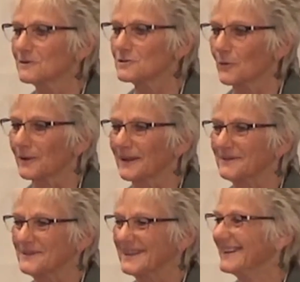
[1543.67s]
was
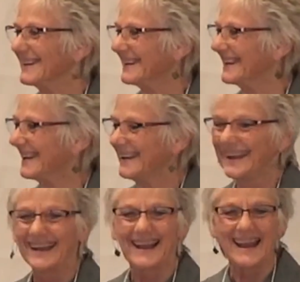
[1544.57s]
short-lived.
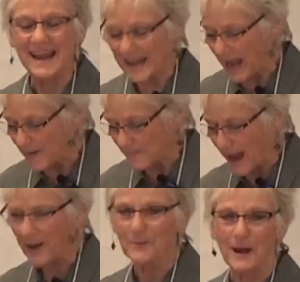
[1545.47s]
He came
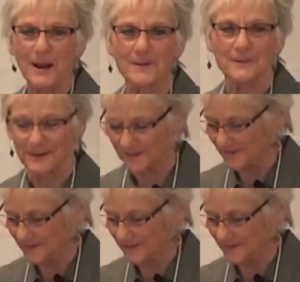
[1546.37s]
back around.